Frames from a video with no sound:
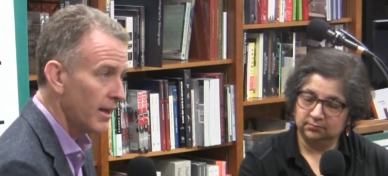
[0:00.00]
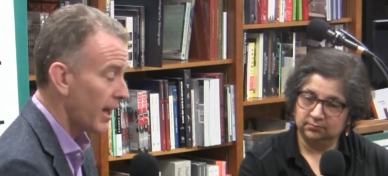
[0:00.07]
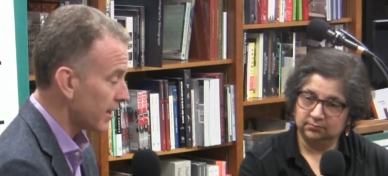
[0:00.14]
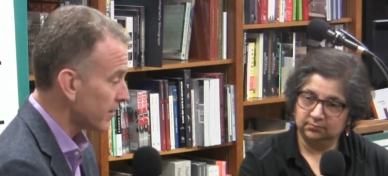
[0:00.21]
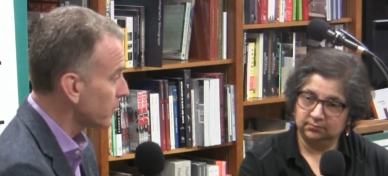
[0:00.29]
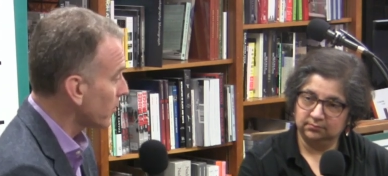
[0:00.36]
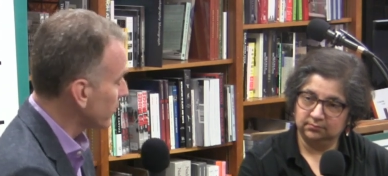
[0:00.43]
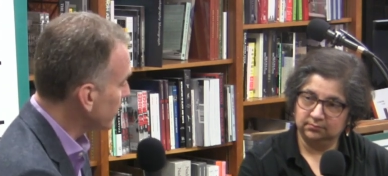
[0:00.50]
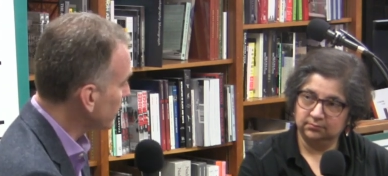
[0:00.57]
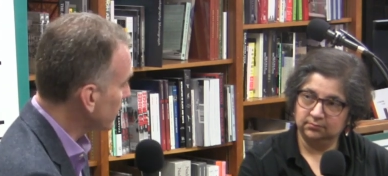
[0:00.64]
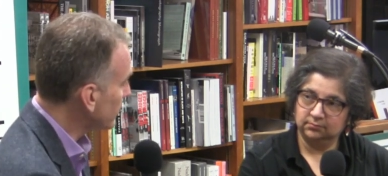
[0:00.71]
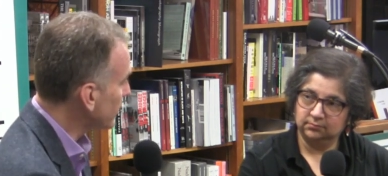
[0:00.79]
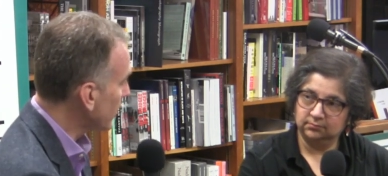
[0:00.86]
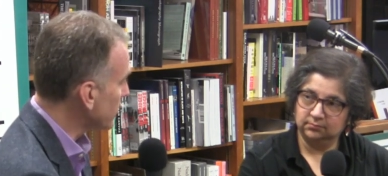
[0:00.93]
Speaker 1: And of course,
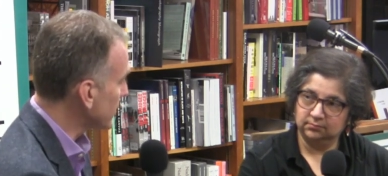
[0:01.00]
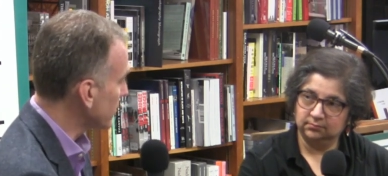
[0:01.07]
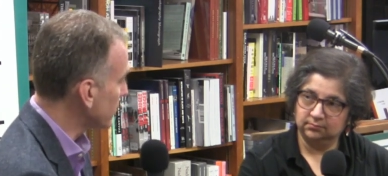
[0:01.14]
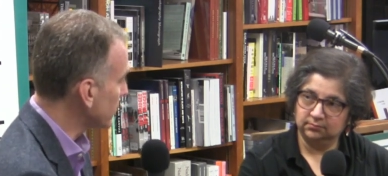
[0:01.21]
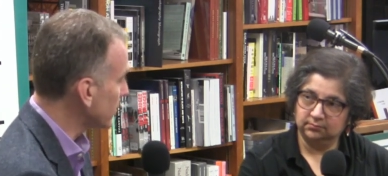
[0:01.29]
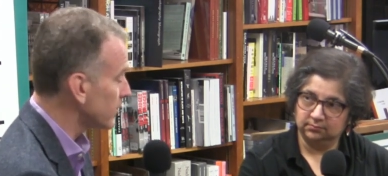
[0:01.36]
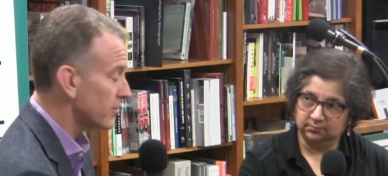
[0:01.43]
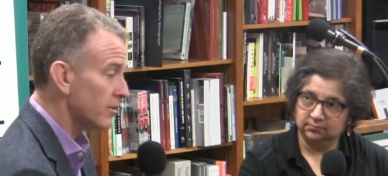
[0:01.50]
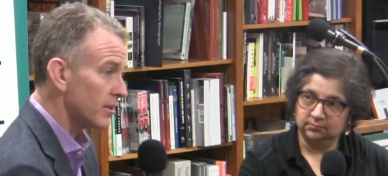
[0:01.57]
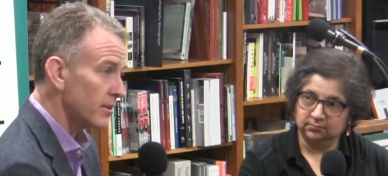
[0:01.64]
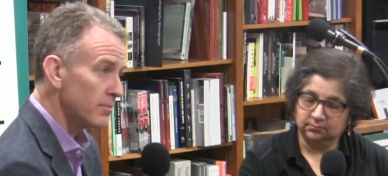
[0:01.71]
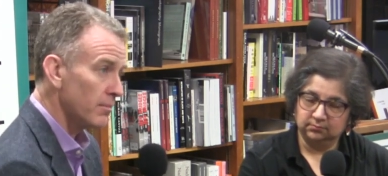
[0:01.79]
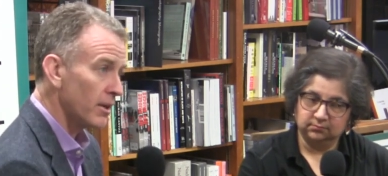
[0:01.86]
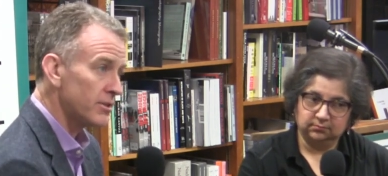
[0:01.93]
this was something that was
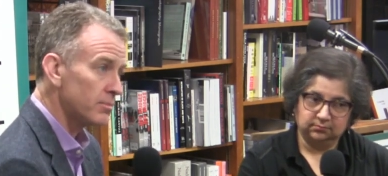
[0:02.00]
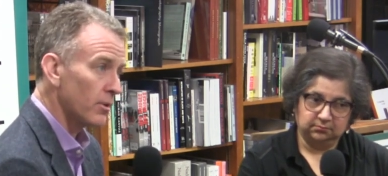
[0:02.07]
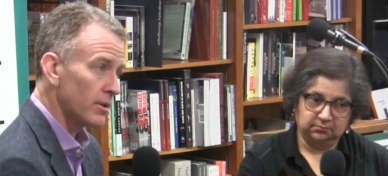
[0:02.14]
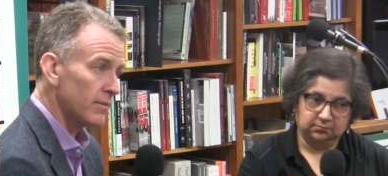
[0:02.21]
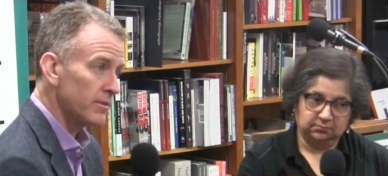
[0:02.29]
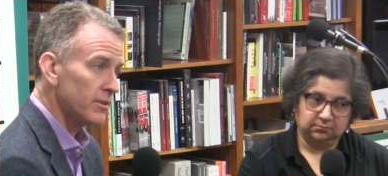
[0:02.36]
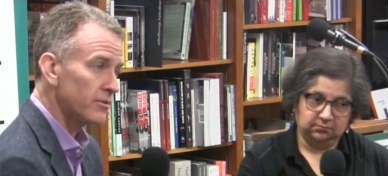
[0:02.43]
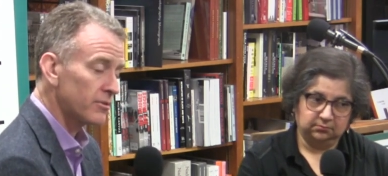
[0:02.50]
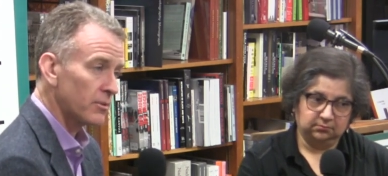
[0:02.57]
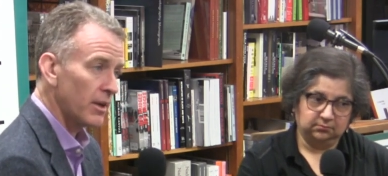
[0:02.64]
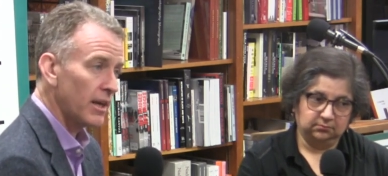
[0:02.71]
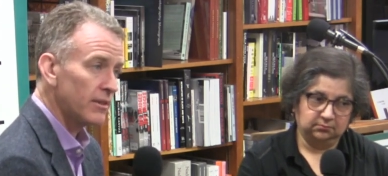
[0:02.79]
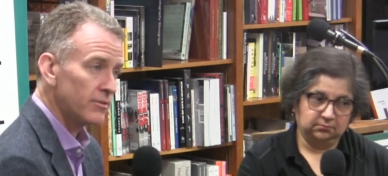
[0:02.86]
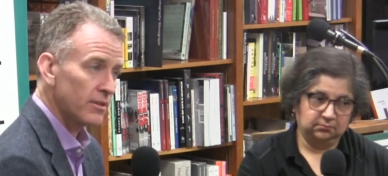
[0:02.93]
considered much more of a
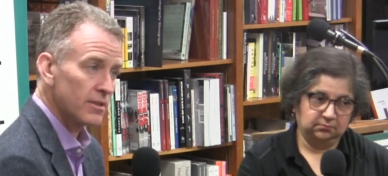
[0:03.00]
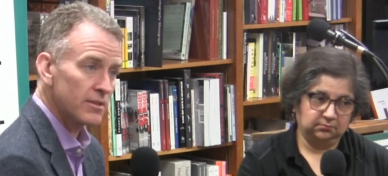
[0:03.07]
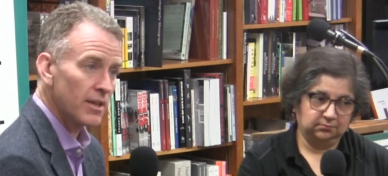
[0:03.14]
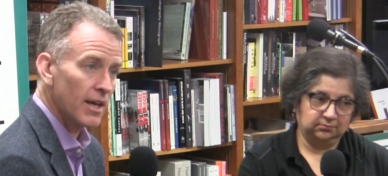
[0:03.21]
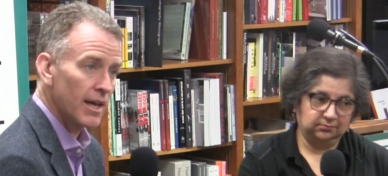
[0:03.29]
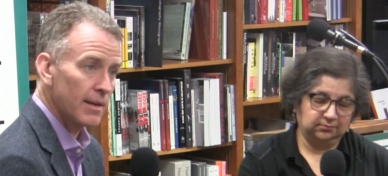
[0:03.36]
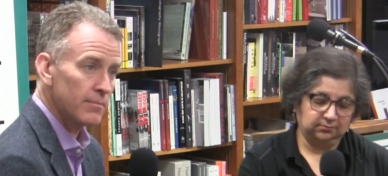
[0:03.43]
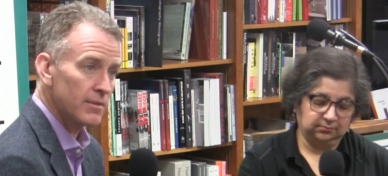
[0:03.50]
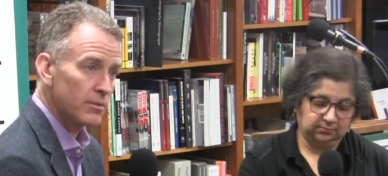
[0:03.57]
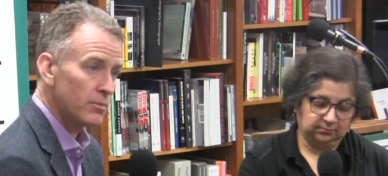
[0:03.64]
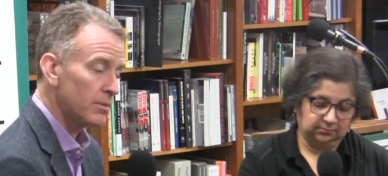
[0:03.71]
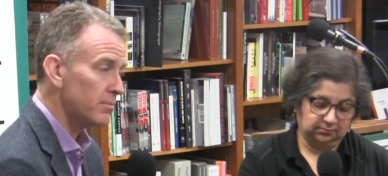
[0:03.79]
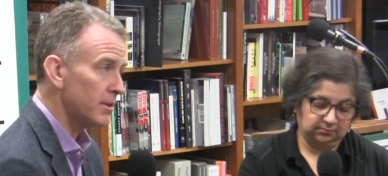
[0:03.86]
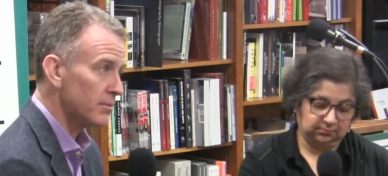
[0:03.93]
disgrace at the time than
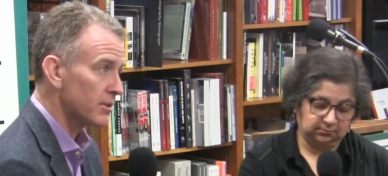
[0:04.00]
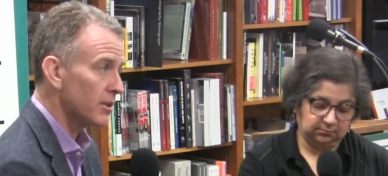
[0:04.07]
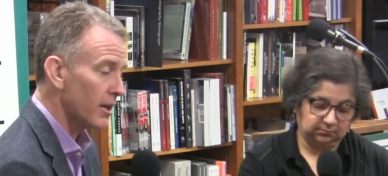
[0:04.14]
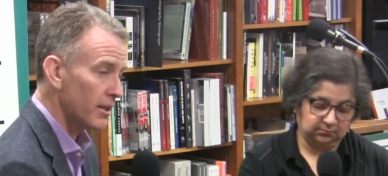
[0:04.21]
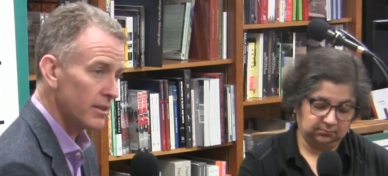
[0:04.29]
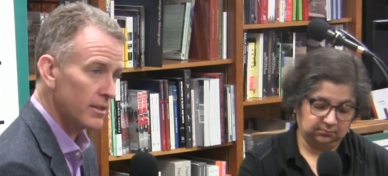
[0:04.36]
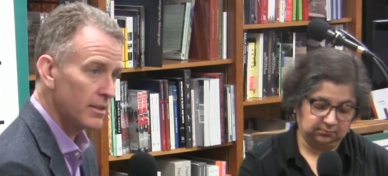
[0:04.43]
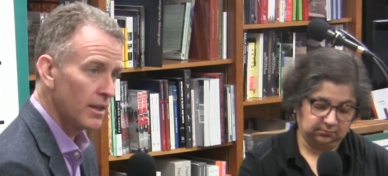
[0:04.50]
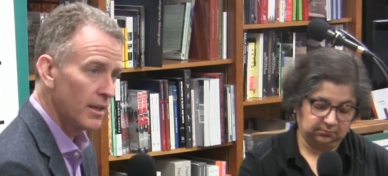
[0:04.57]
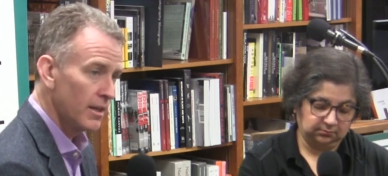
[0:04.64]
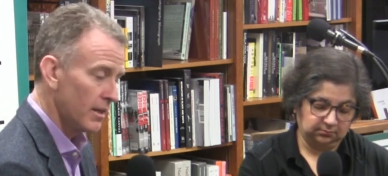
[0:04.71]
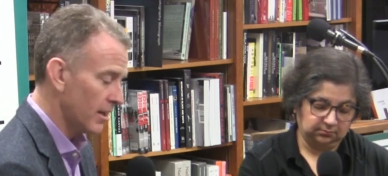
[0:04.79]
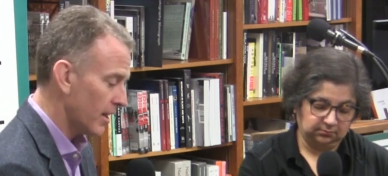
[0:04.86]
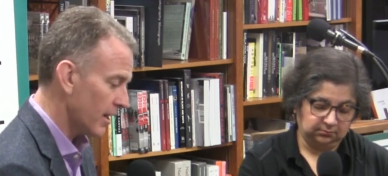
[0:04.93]
it would be regarded
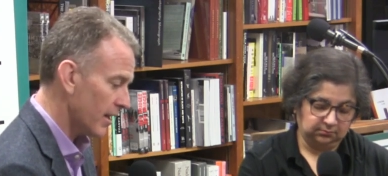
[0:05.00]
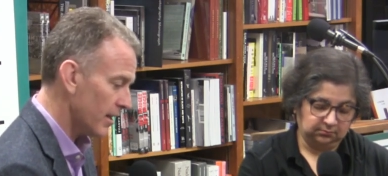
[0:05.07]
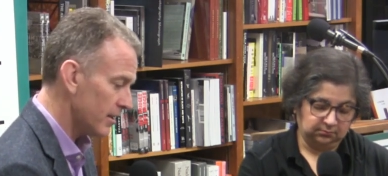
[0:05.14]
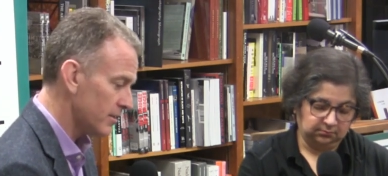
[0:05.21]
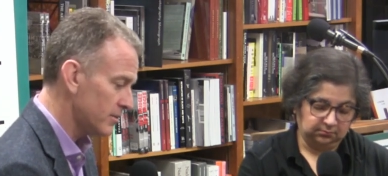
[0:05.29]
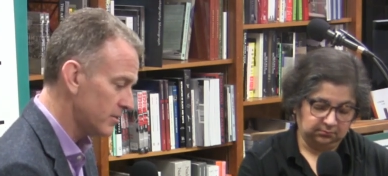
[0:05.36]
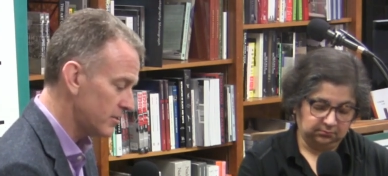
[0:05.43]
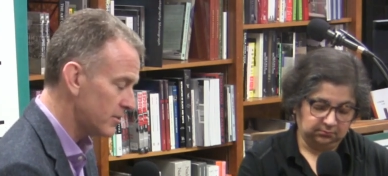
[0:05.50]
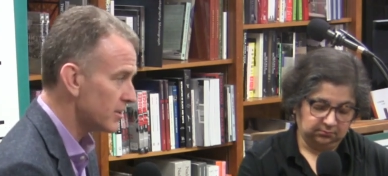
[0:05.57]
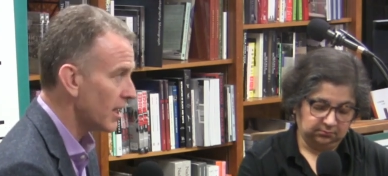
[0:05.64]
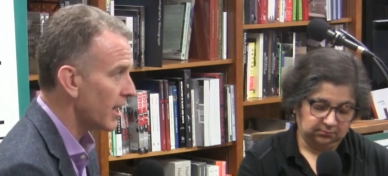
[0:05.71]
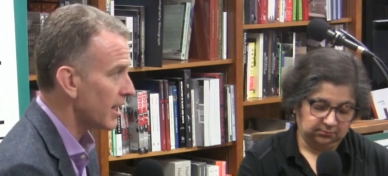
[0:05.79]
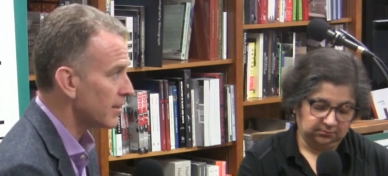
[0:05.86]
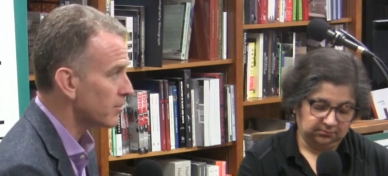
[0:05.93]
uh,
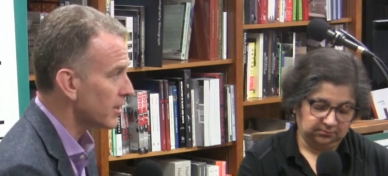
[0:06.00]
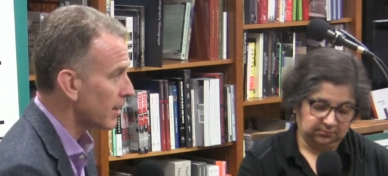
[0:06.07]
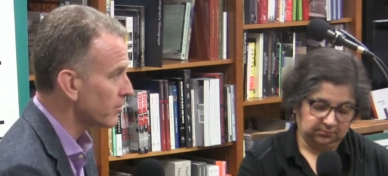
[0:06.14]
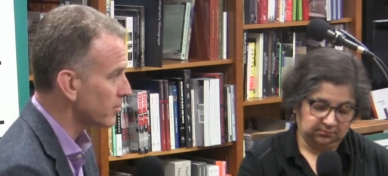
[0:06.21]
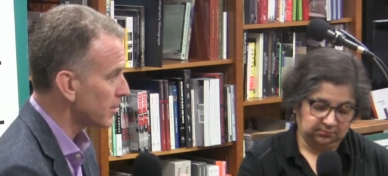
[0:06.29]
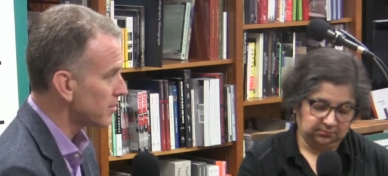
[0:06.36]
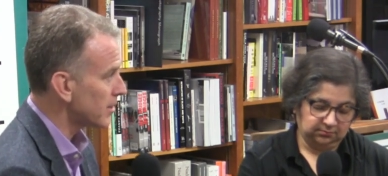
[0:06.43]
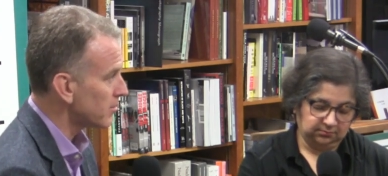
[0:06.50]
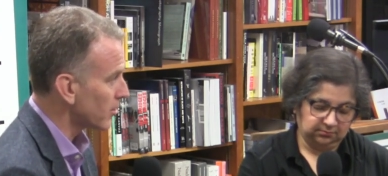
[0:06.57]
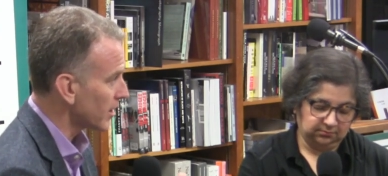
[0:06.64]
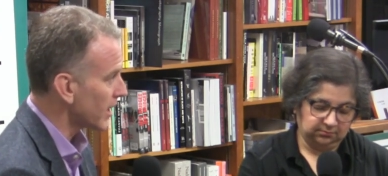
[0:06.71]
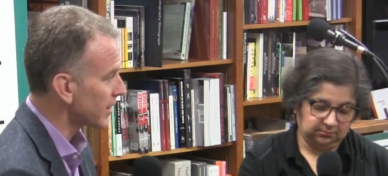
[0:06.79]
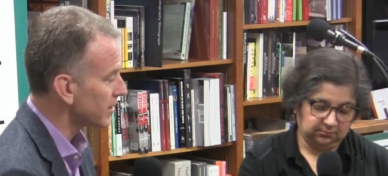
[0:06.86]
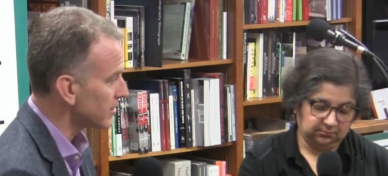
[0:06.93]
today. Perhaps we'd be
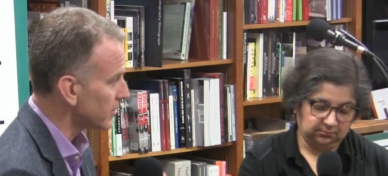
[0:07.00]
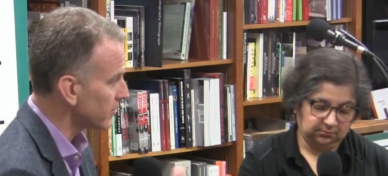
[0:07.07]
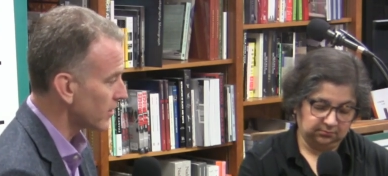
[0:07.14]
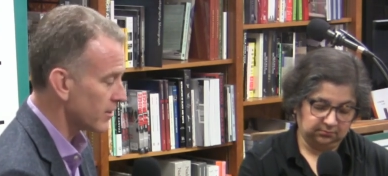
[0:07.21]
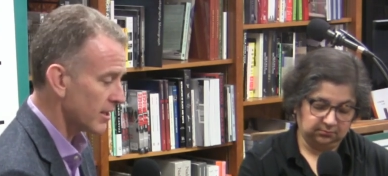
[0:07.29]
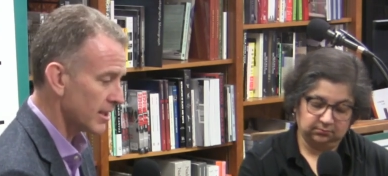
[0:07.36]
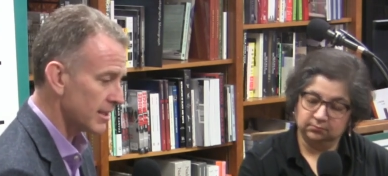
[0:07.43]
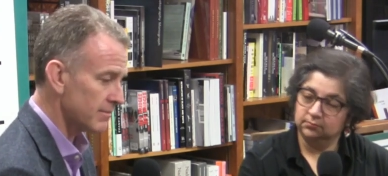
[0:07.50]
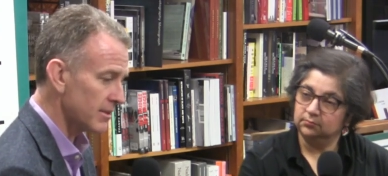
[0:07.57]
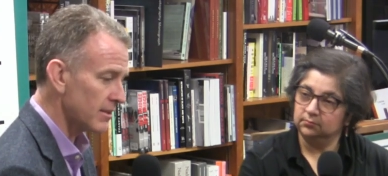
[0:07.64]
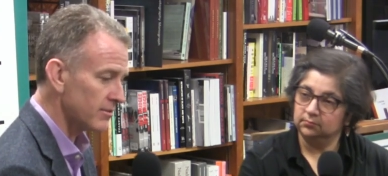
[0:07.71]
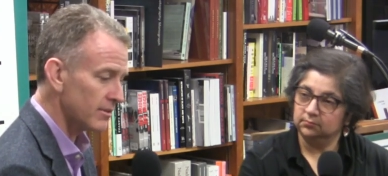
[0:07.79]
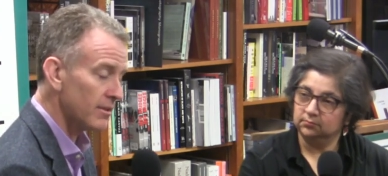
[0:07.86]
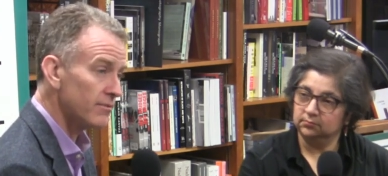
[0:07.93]
more likely just to think of
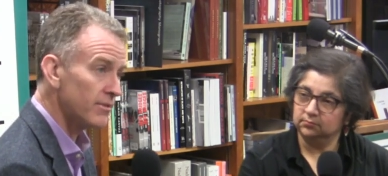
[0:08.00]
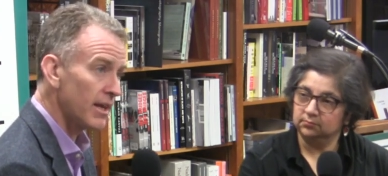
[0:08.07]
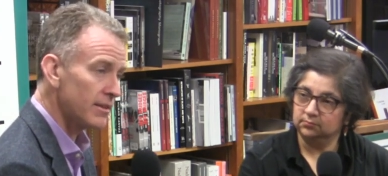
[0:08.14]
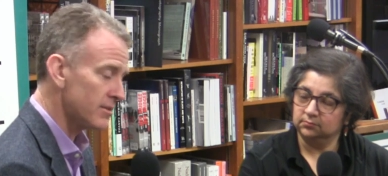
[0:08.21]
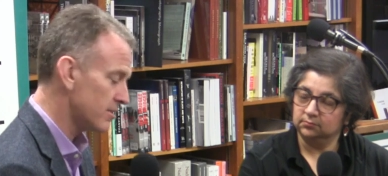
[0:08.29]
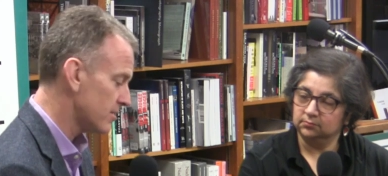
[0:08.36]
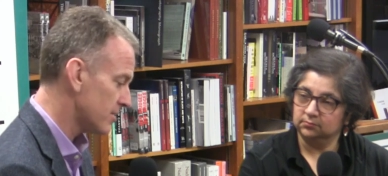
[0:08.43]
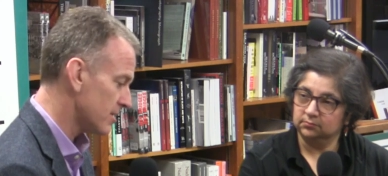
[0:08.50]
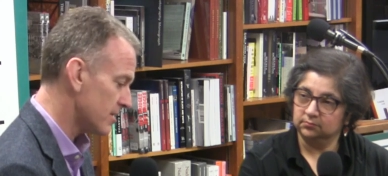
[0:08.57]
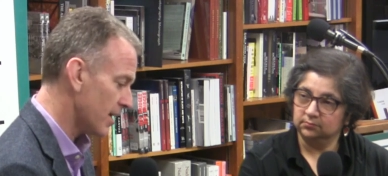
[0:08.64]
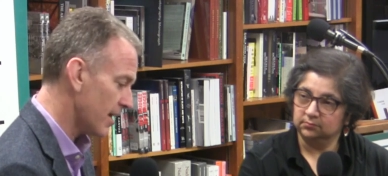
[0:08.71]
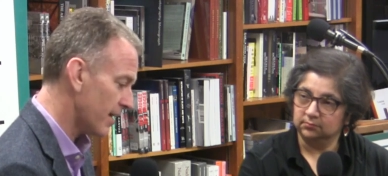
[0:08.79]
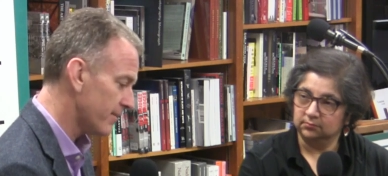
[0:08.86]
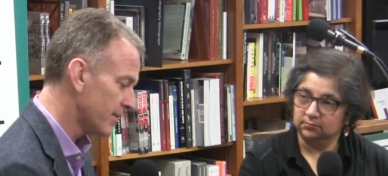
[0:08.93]
it as an event
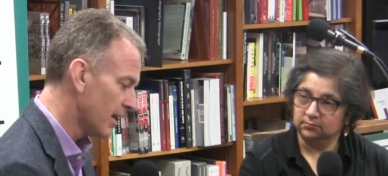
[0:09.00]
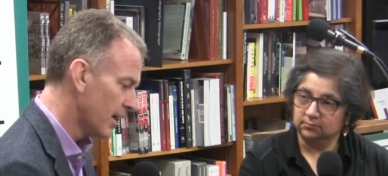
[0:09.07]
today.